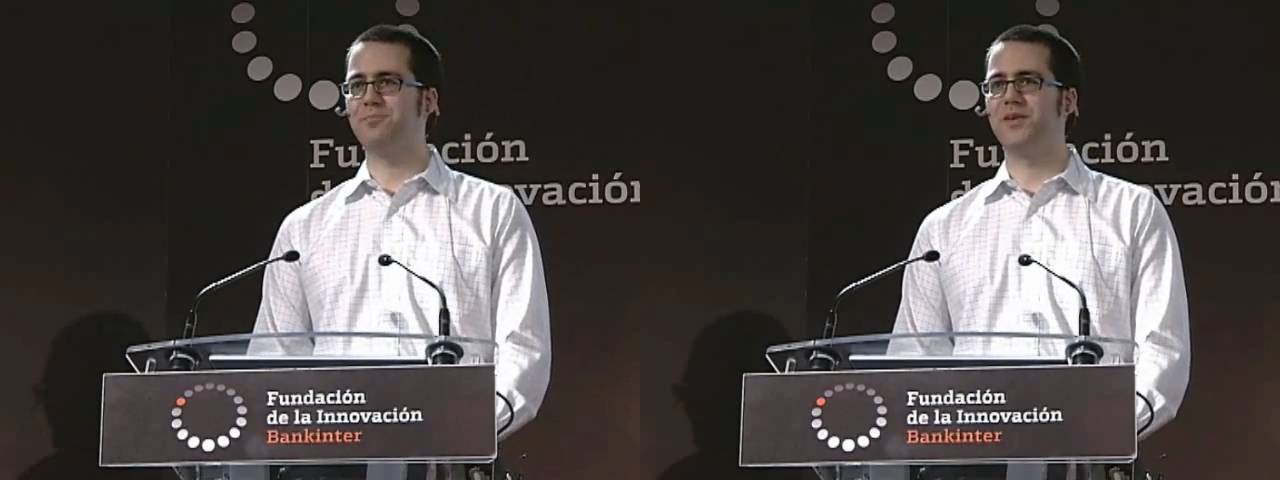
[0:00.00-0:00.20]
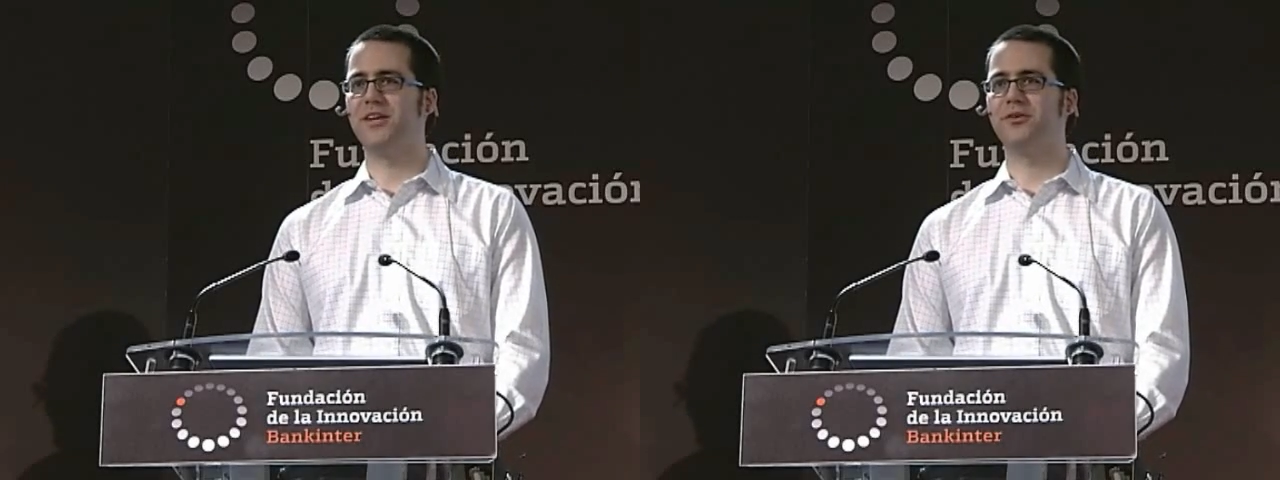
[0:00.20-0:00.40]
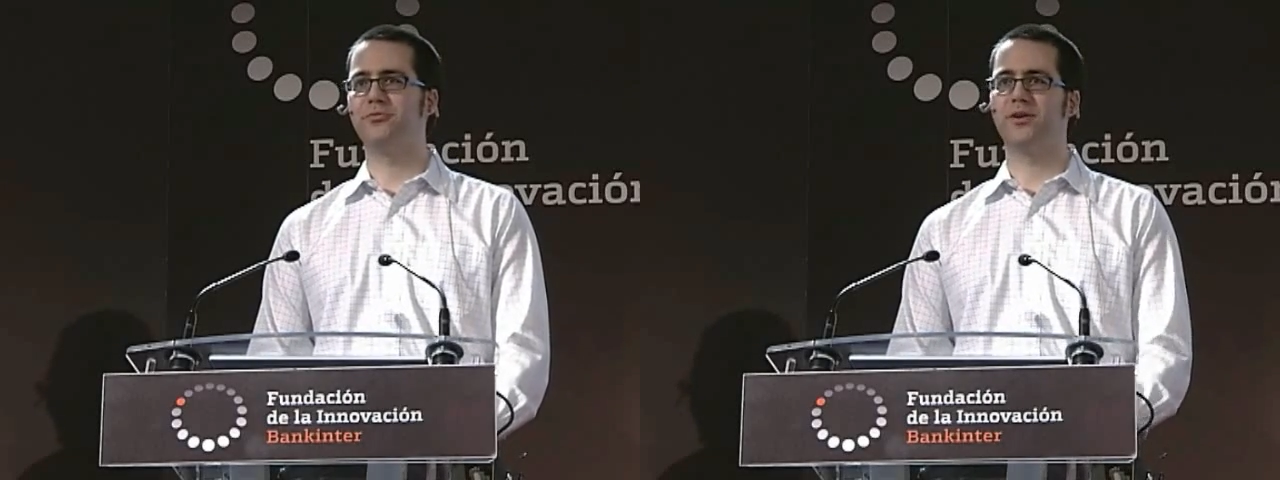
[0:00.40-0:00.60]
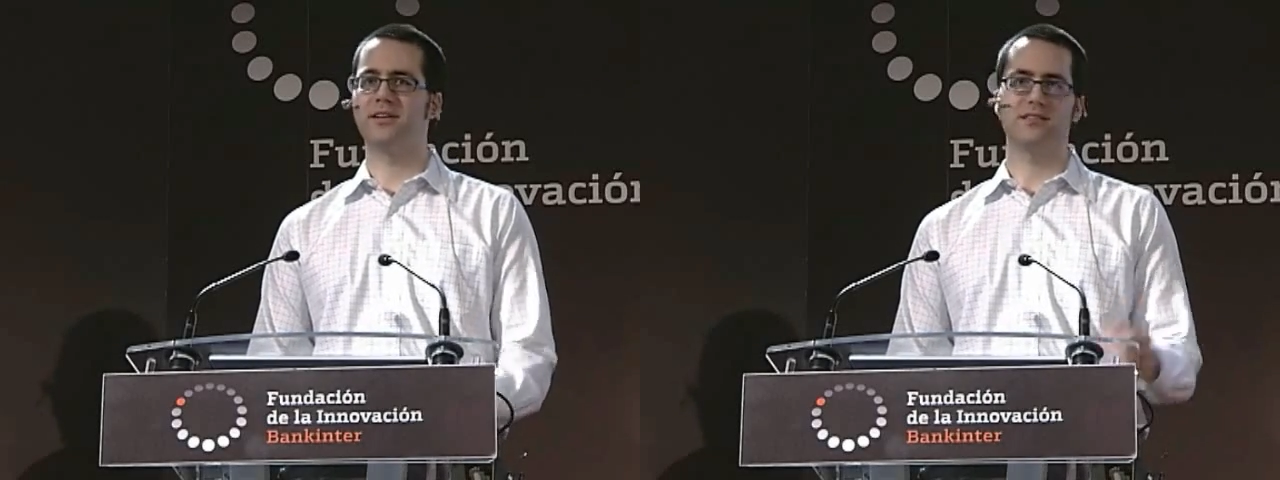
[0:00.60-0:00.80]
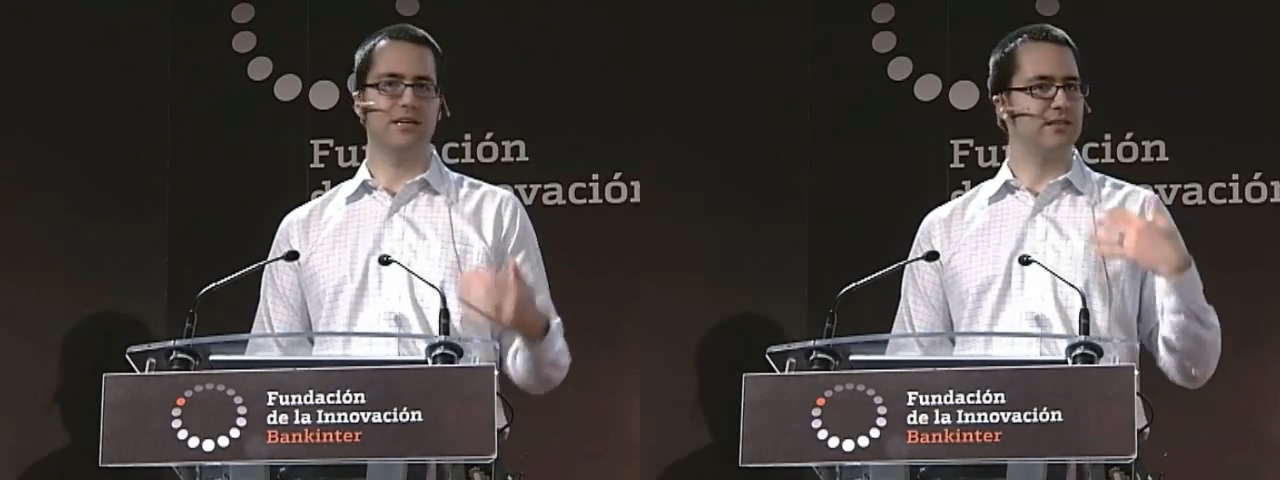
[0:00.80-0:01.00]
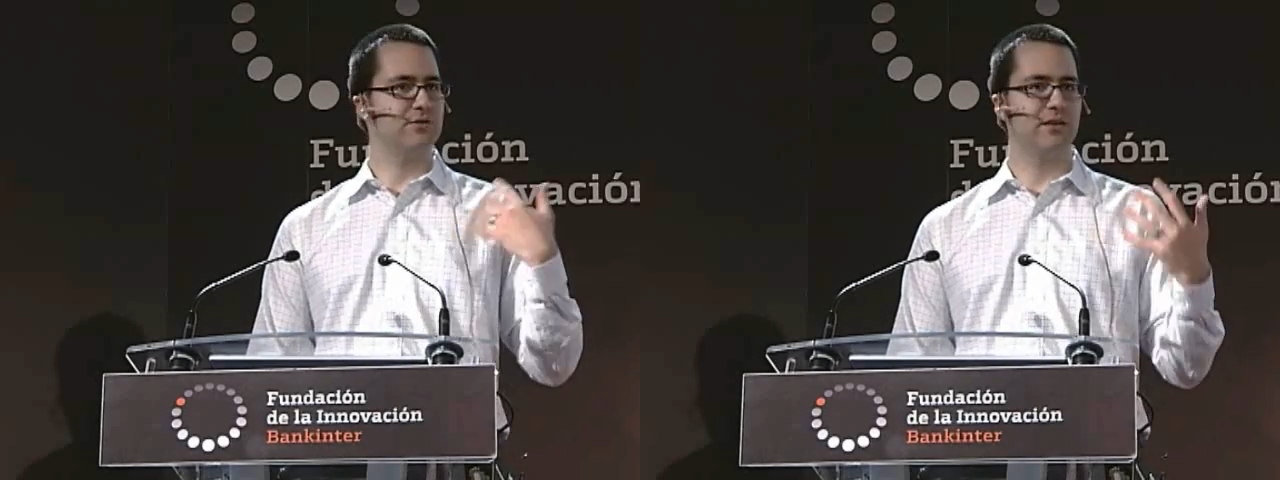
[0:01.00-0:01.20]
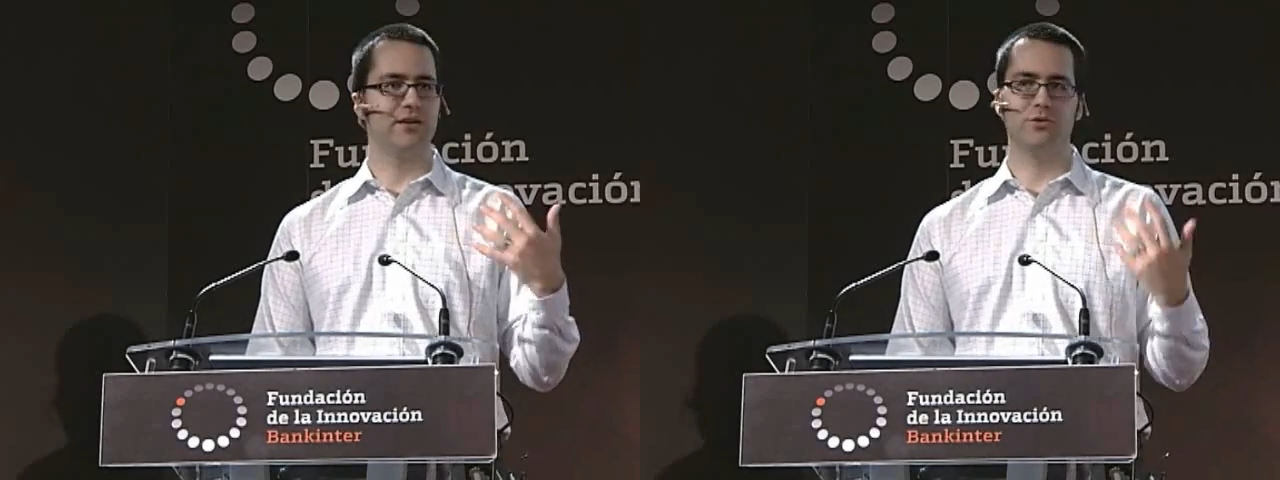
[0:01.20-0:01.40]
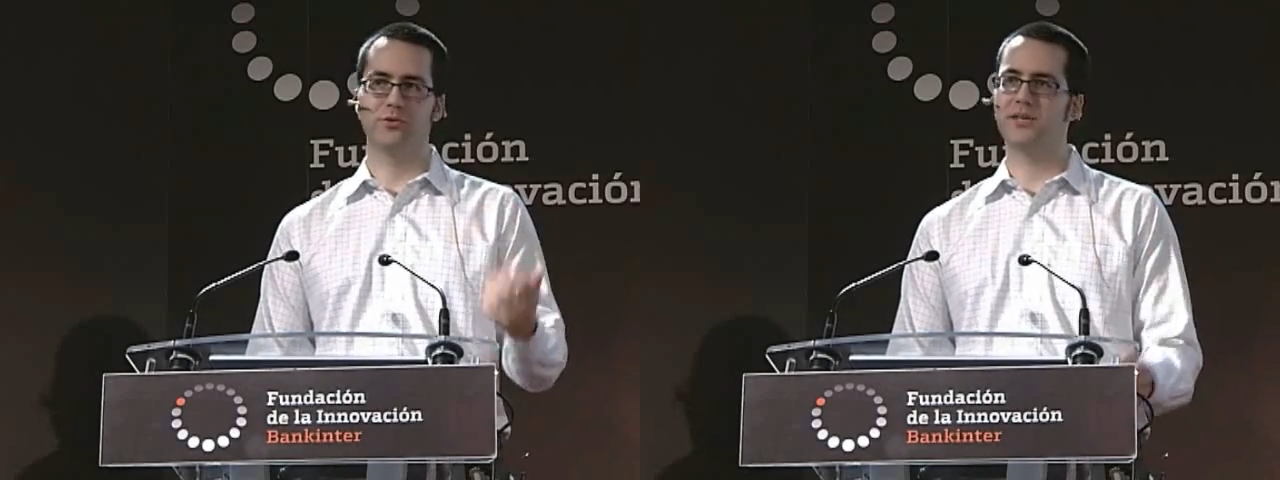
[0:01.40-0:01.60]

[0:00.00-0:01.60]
If I do a lot of work with